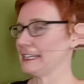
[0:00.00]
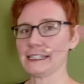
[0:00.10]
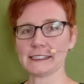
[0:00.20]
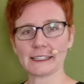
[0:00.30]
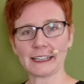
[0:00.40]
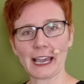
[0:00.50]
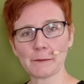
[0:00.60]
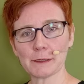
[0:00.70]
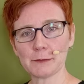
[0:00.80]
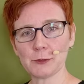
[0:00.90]
these
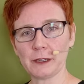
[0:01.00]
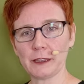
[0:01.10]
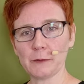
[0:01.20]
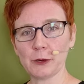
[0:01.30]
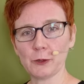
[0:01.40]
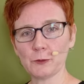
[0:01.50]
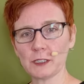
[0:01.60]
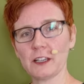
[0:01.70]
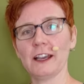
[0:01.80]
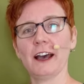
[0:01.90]
gaps between the
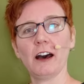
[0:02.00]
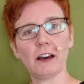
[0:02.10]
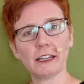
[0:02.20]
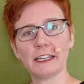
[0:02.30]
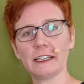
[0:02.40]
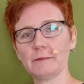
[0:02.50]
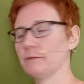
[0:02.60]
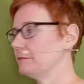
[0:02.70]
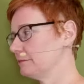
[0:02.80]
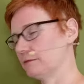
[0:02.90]
bones on a
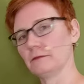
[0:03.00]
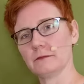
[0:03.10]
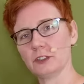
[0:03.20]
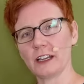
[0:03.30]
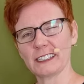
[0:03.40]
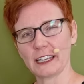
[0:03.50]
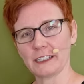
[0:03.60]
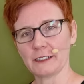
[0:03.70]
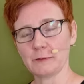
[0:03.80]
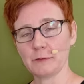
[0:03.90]
not
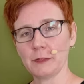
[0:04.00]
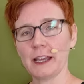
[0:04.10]
skeleton.